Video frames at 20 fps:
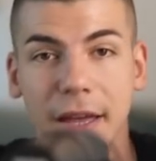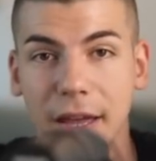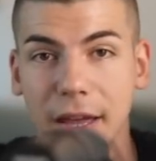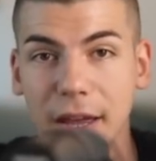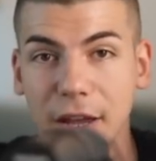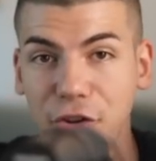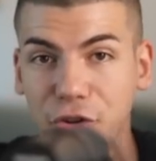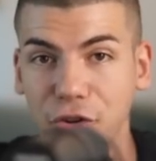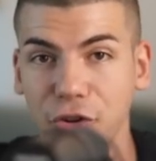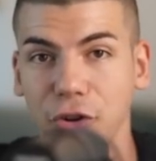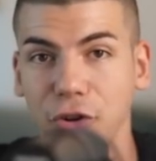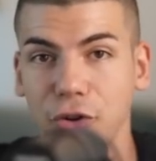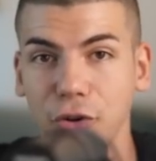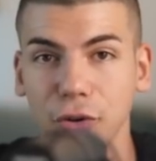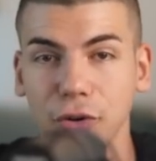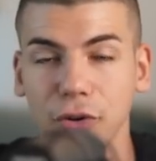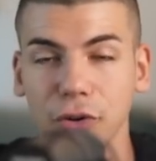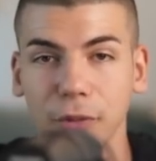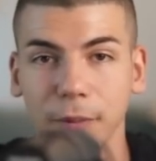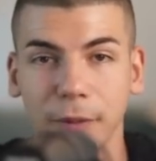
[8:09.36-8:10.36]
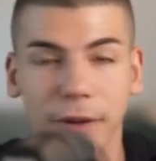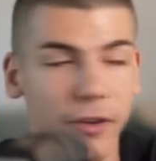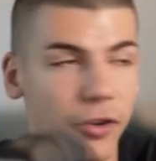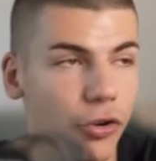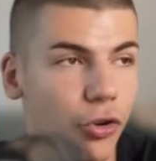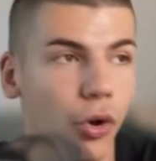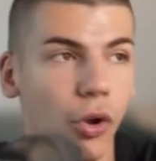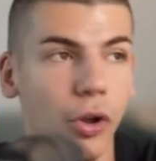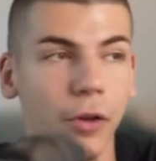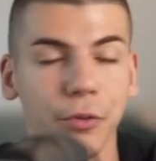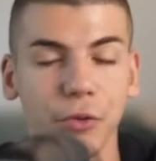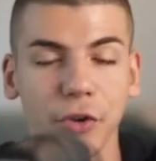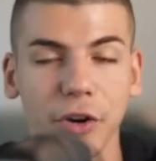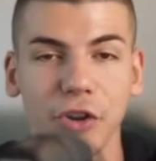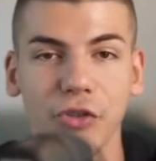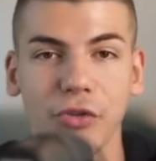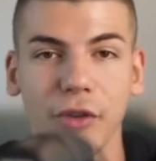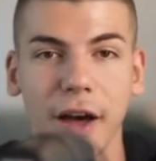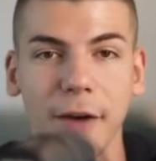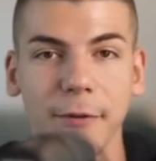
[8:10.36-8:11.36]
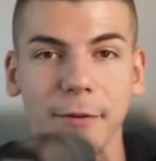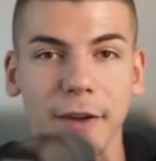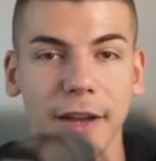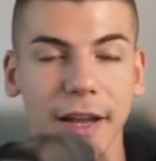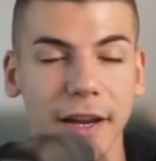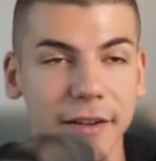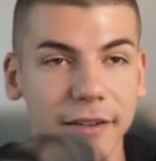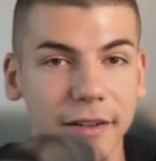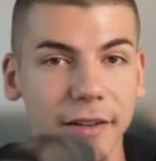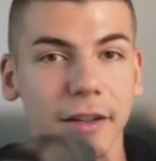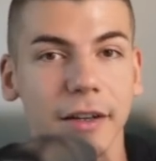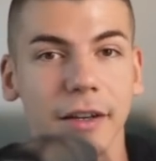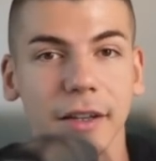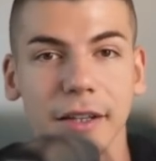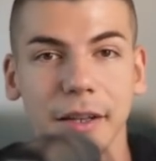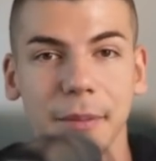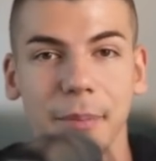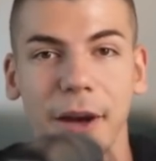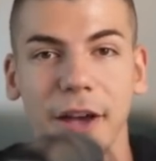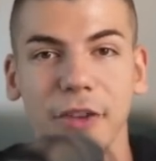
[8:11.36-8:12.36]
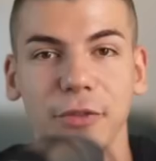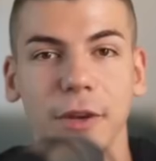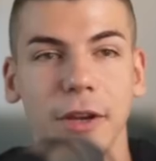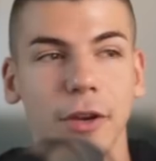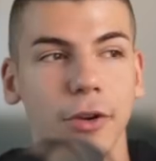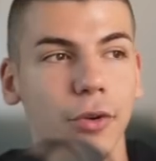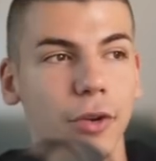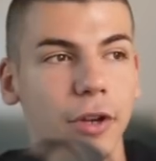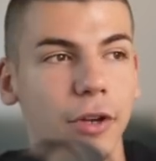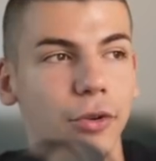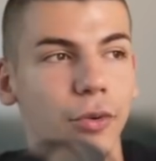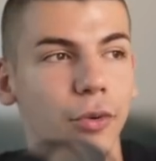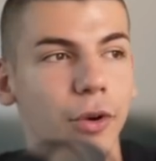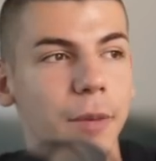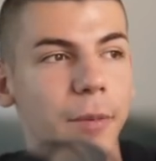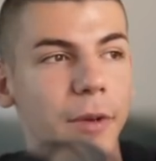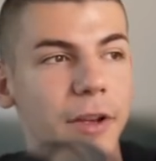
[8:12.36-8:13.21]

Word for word: is YouTube, because it's all free traffic, and it's literally the best way that you can do it,